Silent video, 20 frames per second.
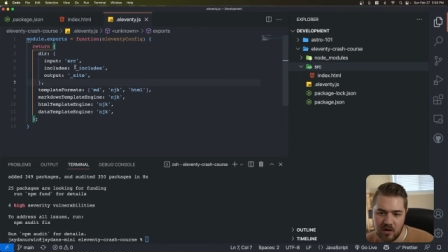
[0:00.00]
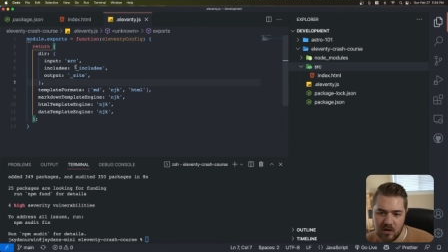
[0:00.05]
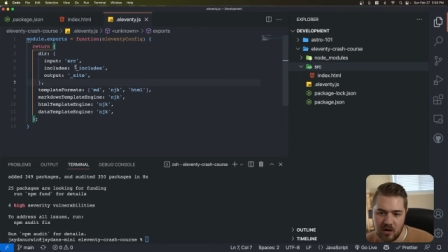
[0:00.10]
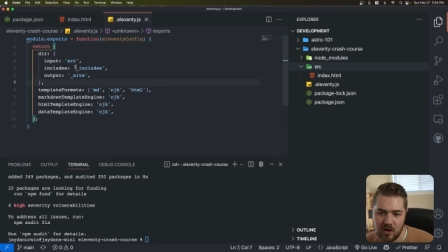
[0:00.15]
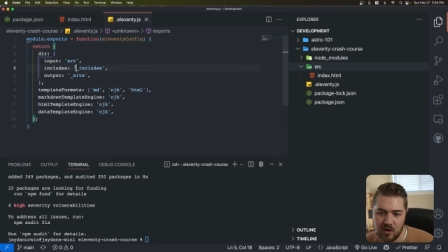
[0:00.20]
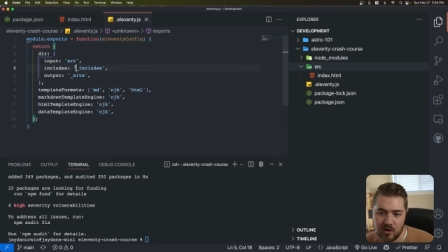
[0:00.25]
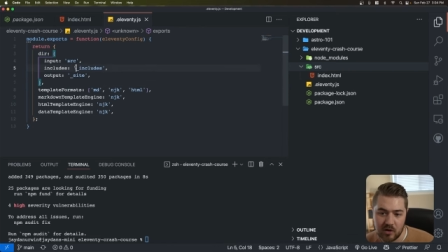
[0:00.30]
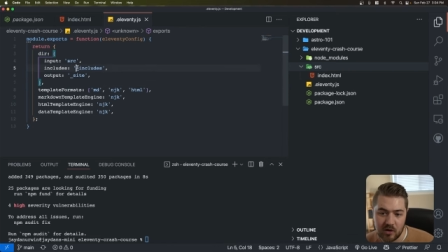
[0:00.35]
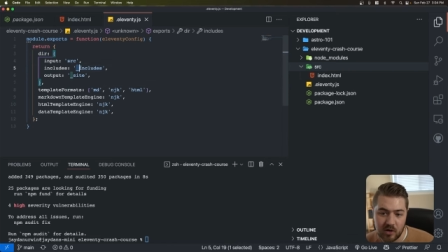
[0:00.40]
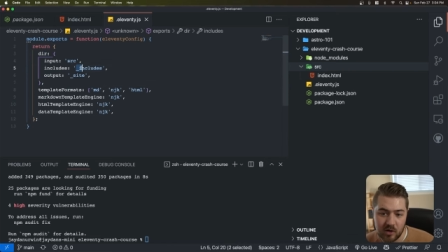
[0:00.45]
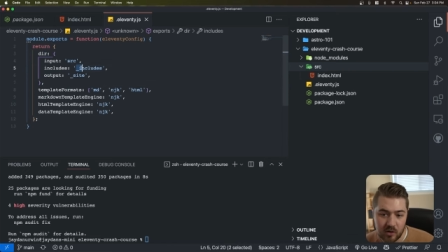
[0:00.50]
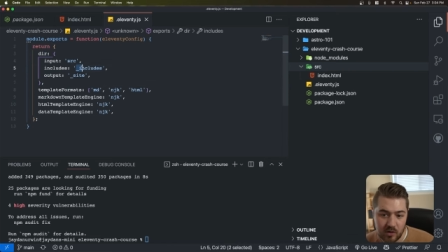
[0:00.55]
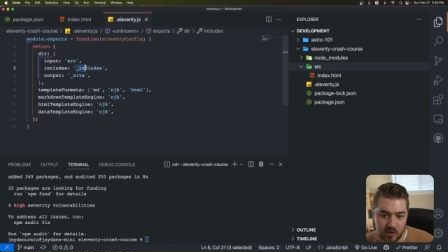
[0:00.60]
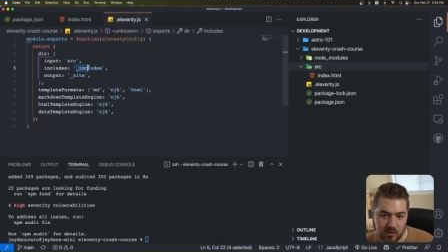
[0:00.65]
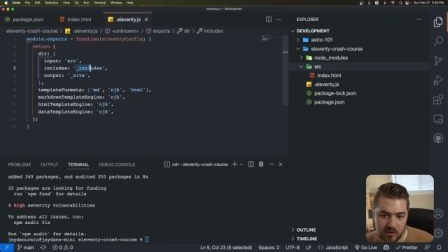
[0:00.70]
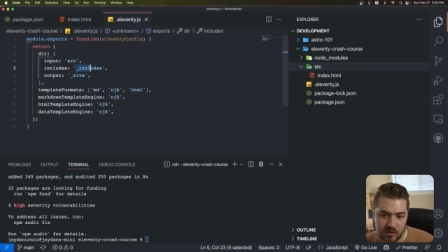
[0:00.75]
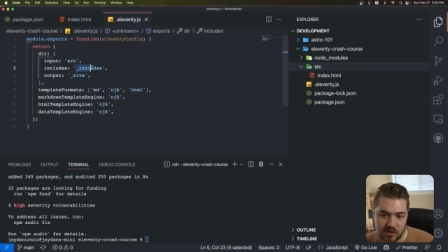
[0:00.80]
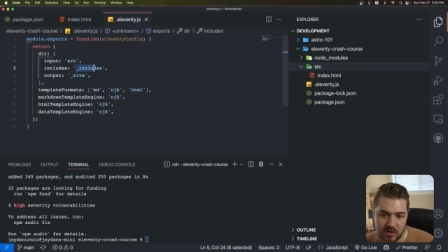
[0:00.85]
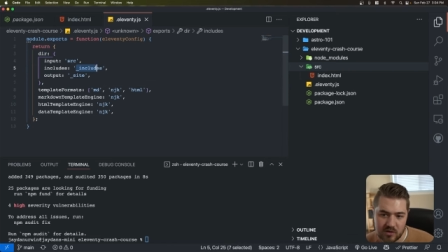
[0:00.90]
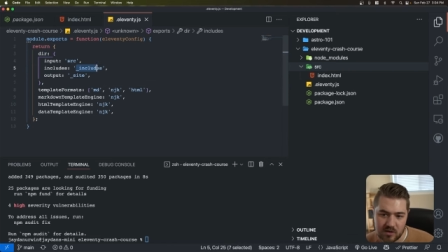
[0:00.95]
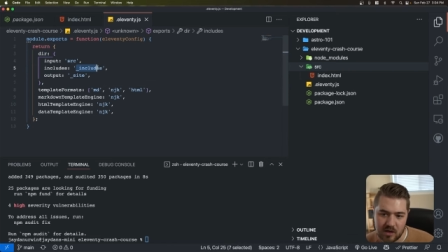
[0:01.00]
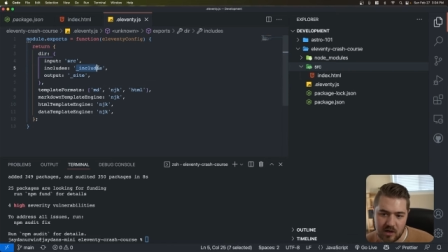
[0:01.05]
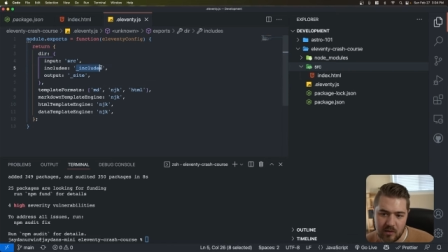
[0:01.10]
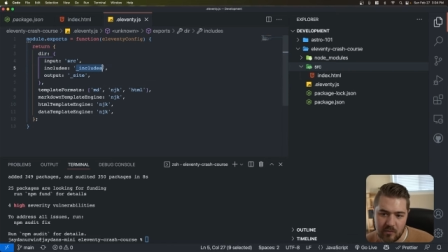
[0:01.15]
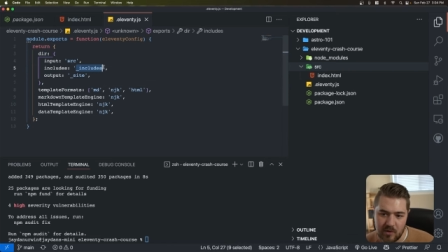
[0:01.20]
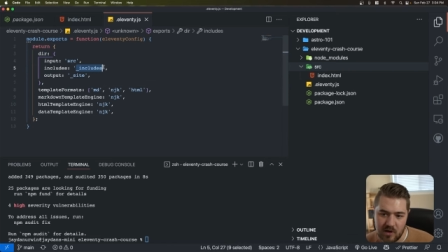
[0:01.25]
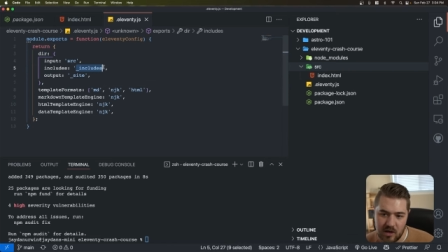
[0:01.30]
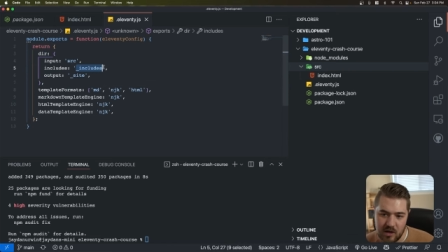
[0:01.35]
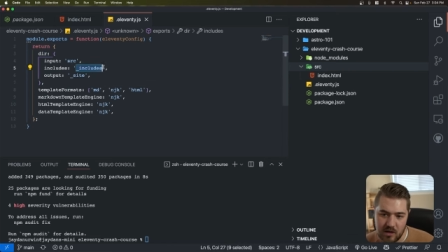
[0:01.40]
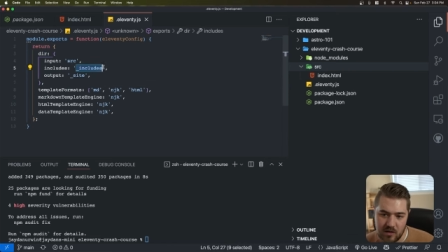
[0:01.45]
Our includes is going to
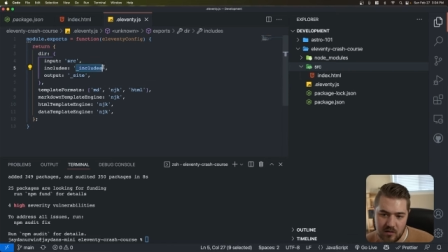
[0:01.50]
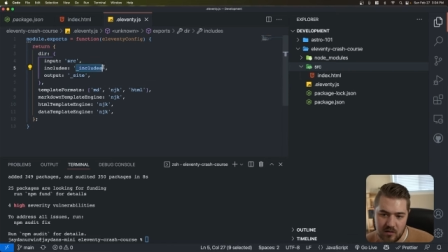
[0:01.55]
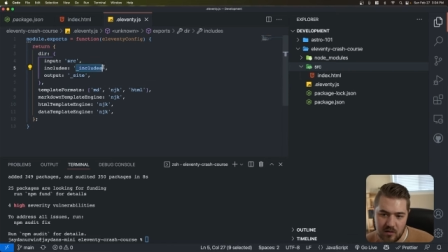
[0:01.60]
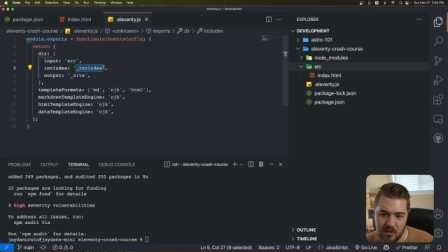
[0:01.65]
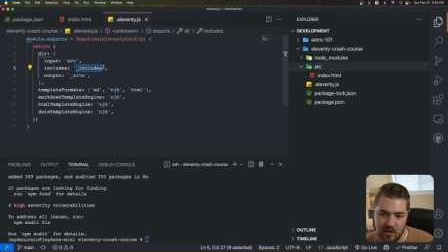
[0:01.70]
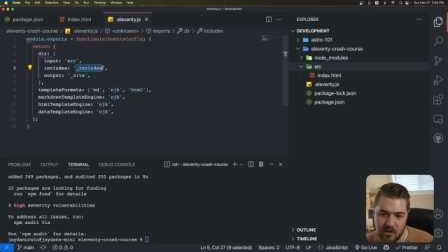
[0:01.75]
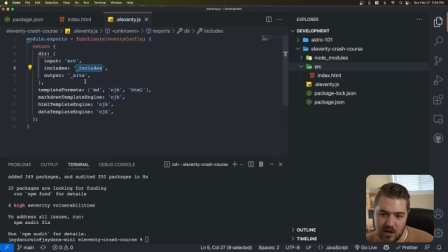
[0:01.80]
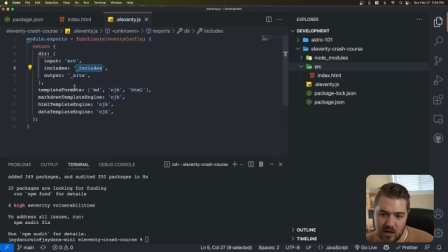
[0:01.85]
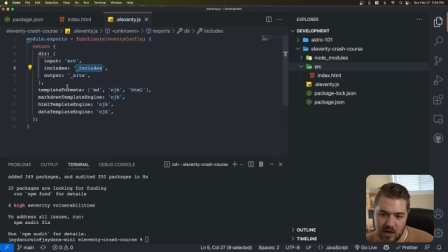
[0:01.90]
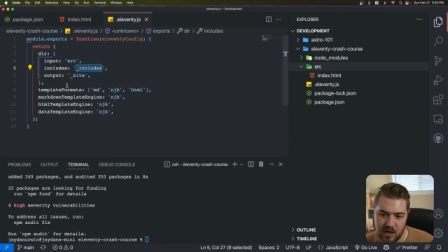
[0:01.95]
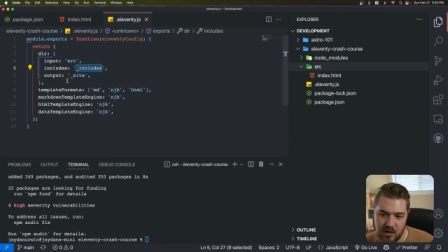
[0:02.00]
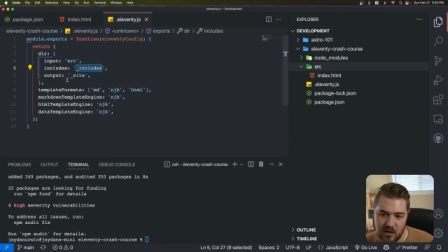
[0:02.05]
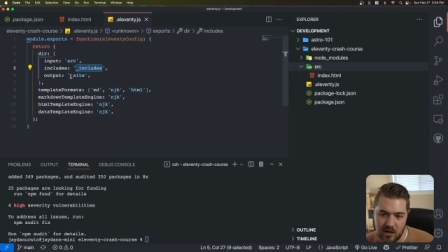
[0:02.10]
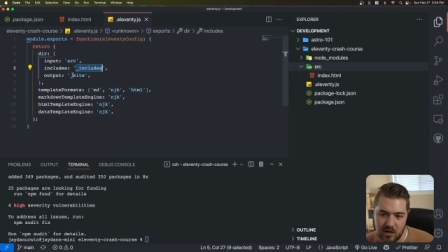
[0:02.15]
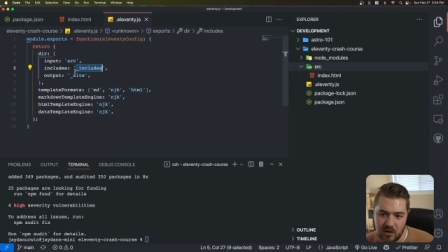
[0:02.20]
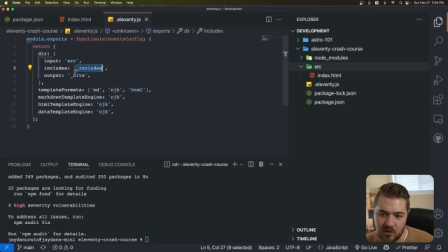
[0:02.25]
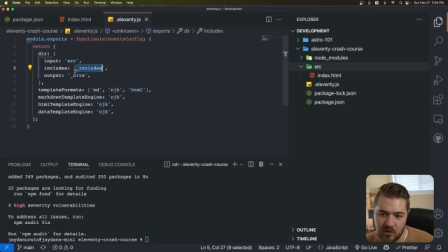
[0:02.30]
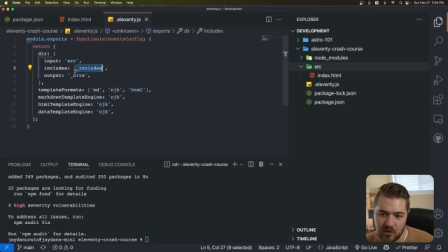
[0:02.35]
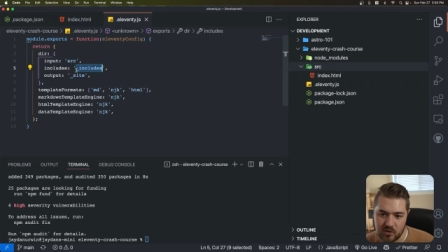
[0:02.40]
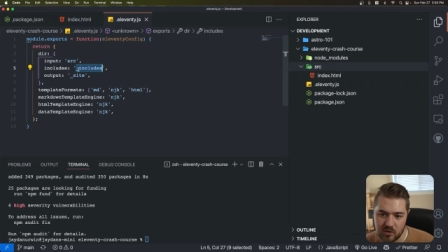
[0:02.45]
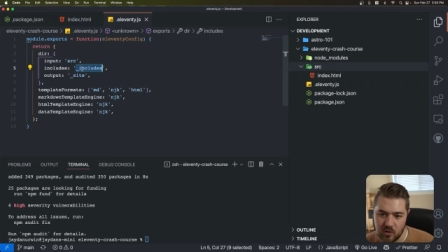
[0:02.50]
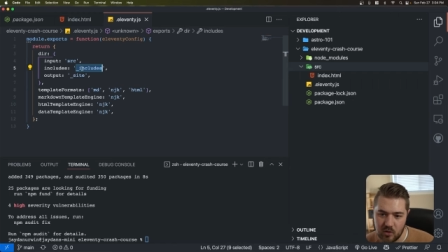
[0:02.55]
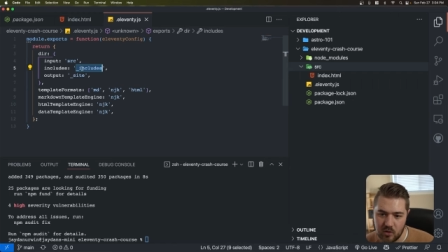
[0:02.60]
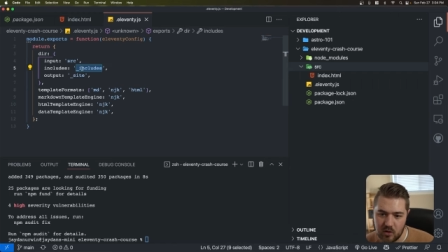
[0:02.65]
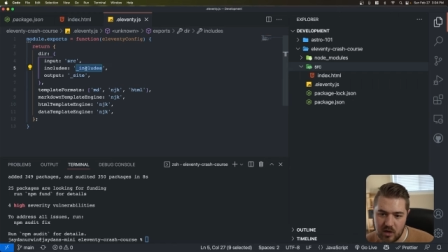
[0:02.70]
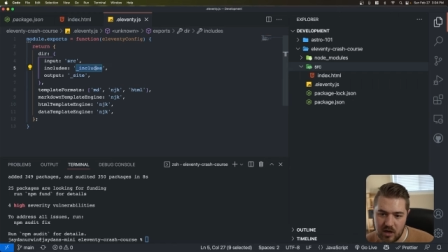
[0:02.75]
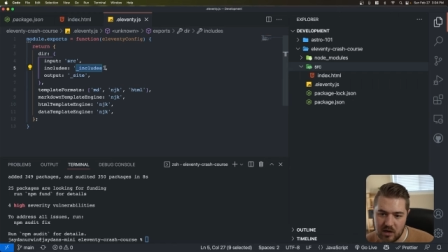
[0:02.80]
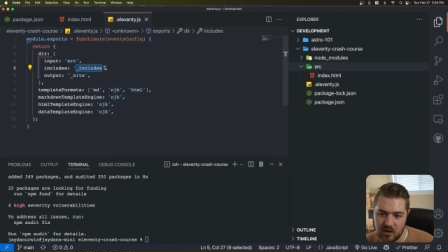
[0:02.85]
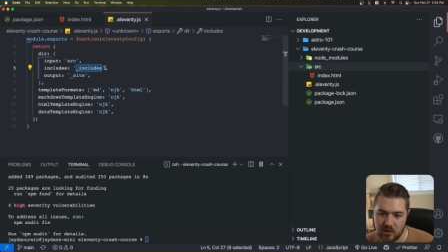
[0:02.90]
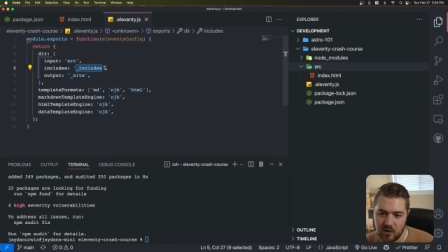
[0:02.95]
be the
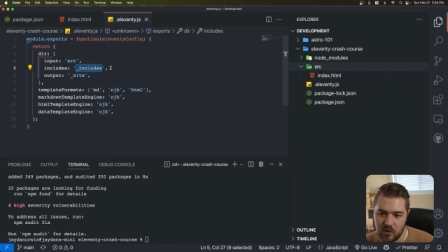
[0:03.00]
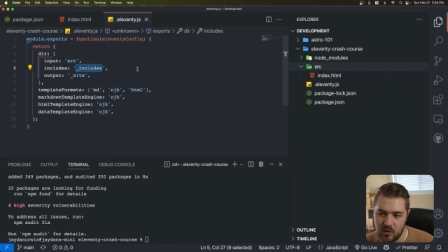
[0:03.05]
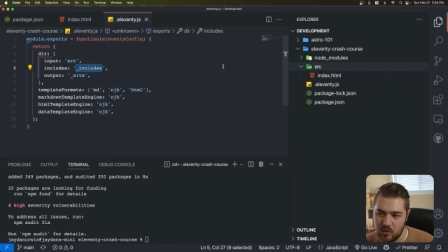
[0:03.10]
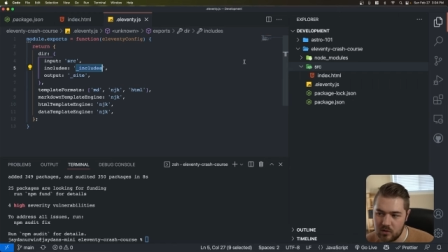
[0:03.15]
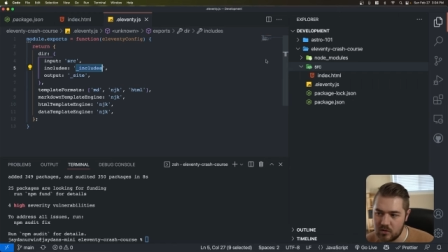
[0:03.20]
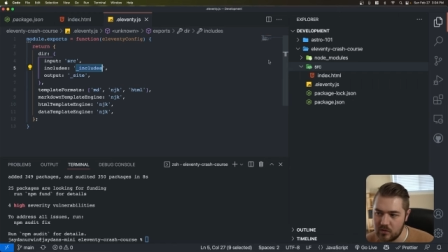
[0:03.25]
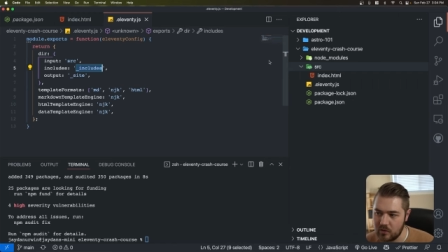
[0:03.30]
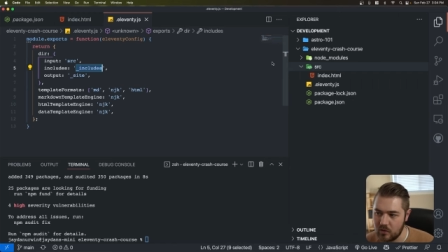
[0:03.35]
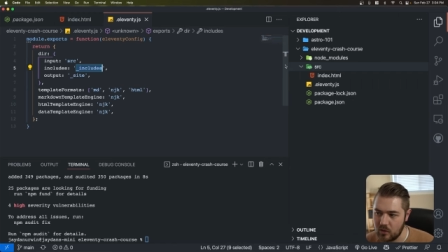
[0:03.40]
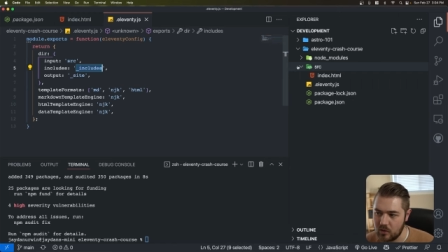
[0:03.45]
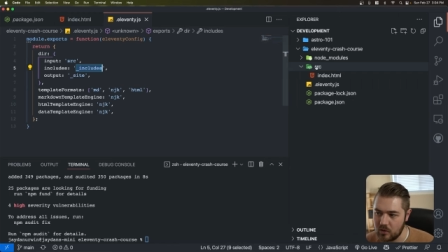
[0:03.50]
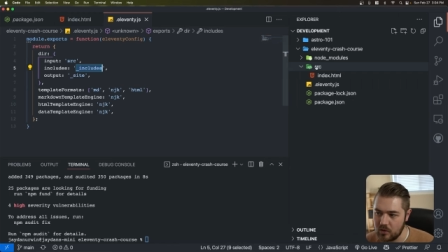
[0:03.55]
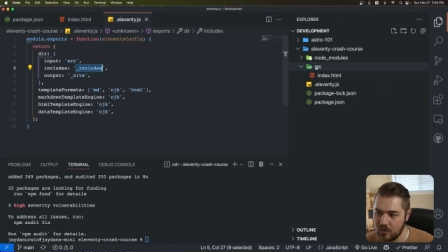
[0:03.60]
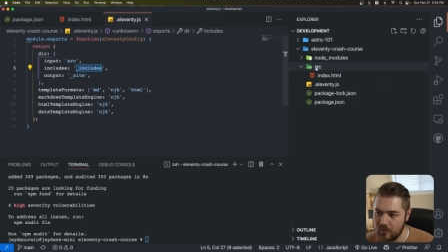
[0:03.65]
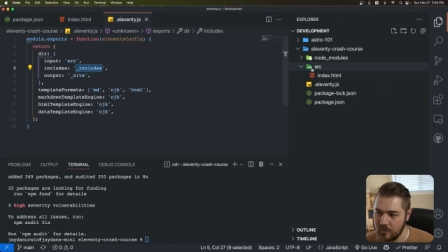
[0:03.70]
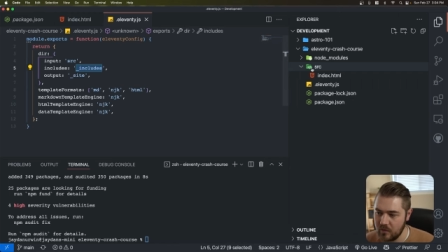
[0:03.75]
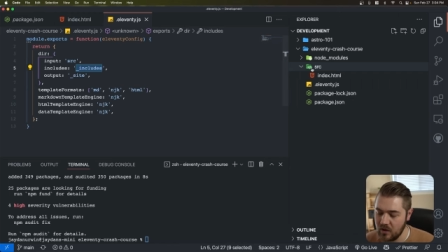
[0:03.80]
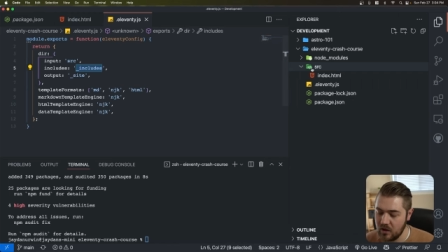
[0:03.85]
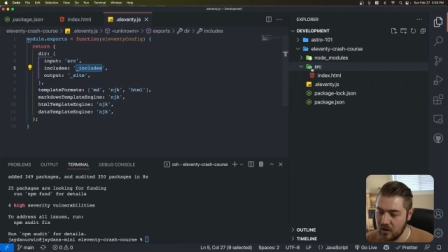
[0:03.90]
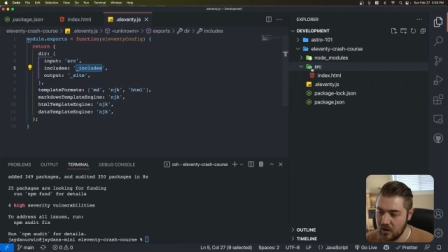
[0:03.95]
underscore includes folder.